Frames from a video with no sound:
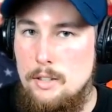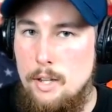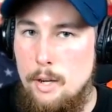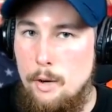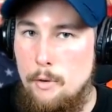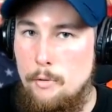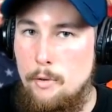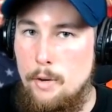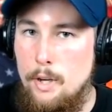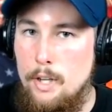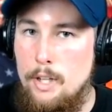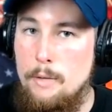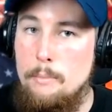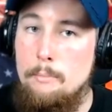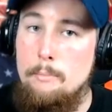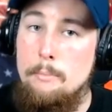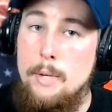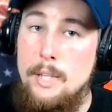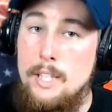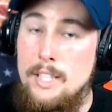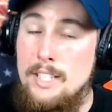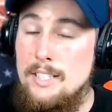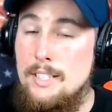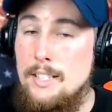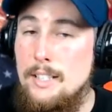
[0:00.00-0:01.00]
their freedom
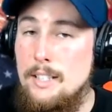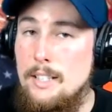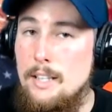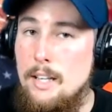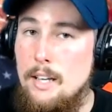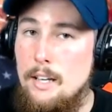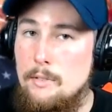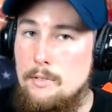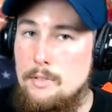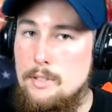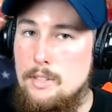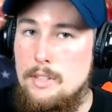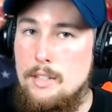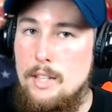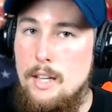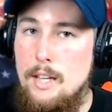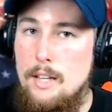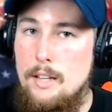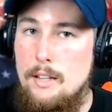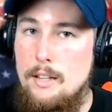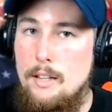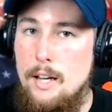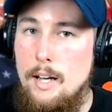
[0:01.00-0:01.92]
but he did give slave,